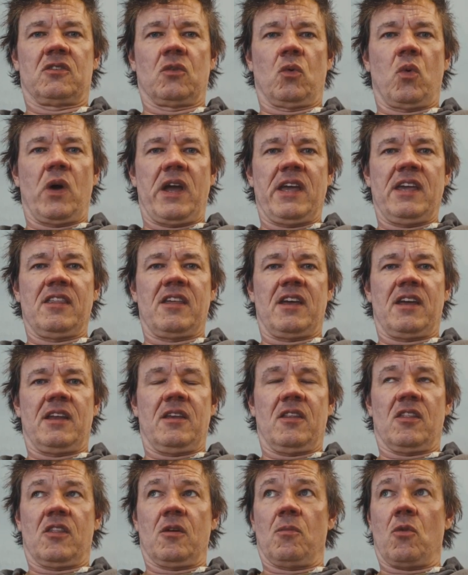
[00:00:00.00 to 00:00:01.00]
the way
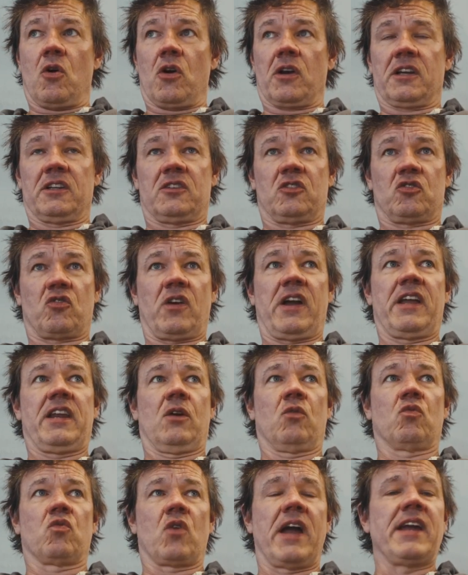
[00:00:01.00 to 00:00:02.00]
that the market's
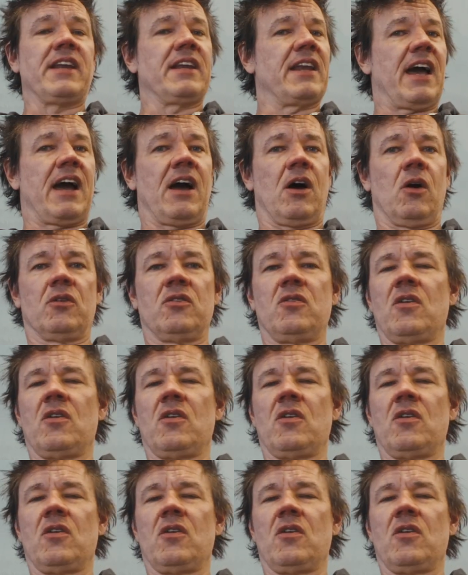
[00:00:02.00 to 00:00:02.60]
trading right now,